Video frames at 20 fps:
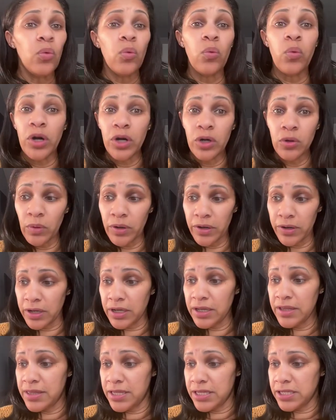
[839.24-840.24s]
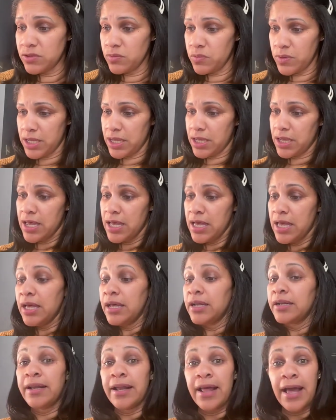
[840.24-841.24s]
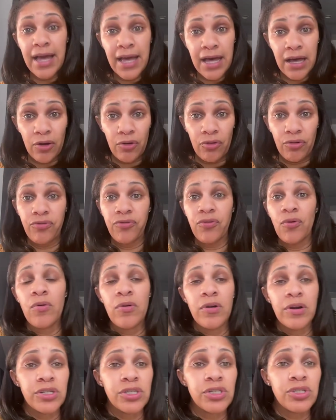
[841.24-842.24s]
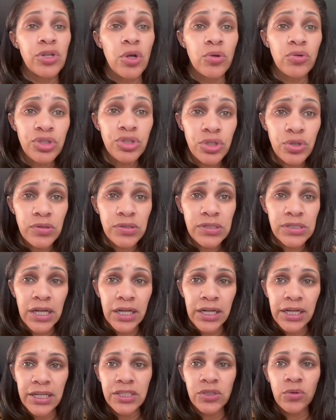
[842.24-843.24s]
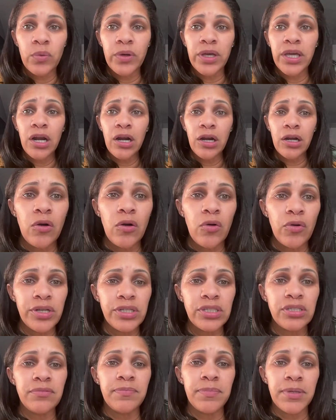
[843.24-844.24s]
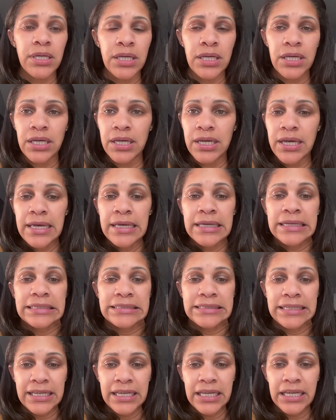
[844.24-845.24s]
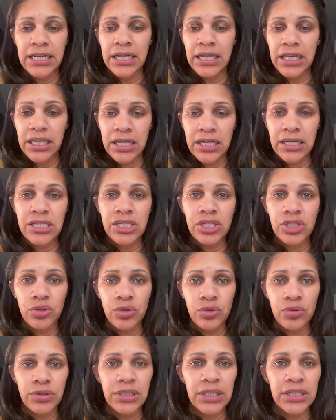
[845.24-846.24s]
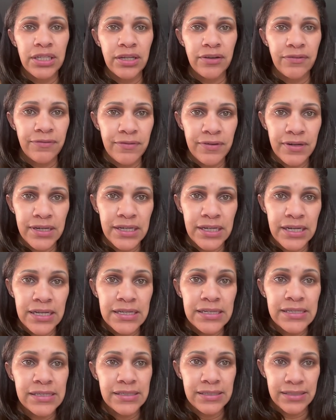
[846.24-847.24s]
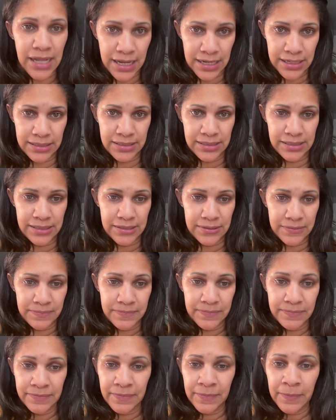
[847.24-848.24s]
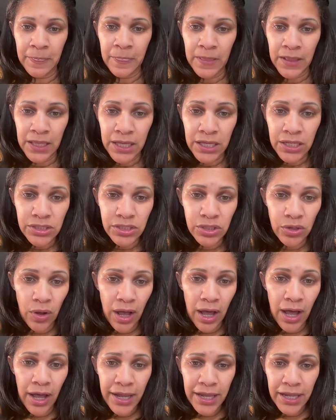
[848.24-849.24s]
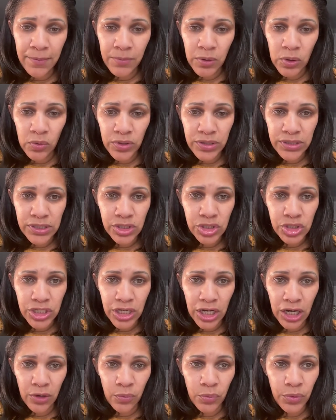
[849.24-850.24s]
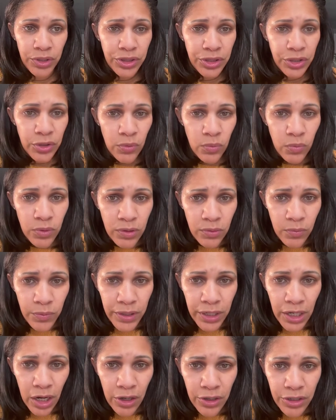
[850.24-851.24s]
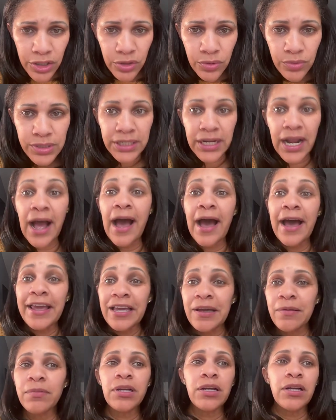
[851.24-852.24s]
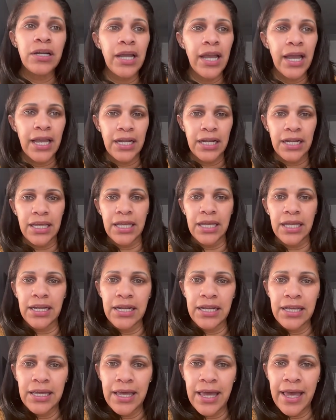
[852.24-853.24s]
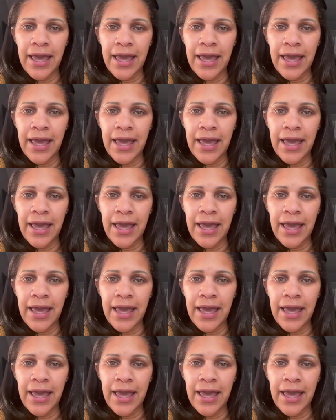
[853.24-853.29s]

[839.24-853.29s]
word work this week. Now, for social studies, we going to be digging into the different states. So I am going to share with you what we are using. I am creating